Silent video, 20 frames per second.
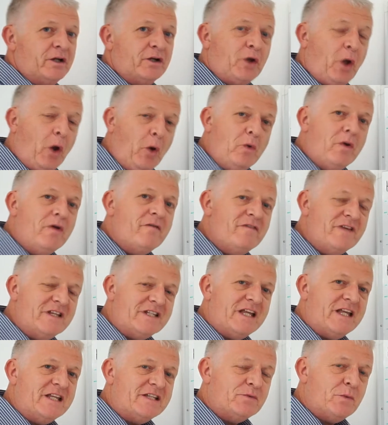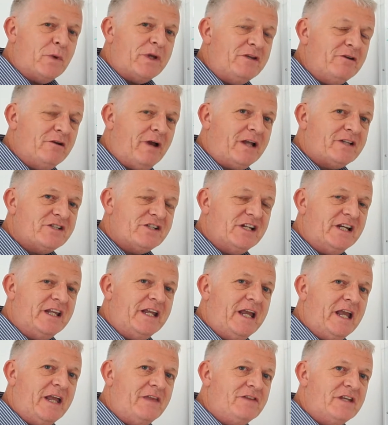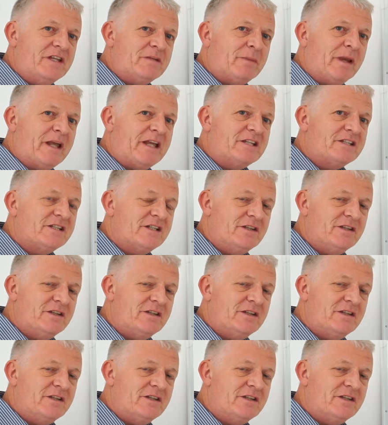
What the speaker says: Go visit when you're actually in these places,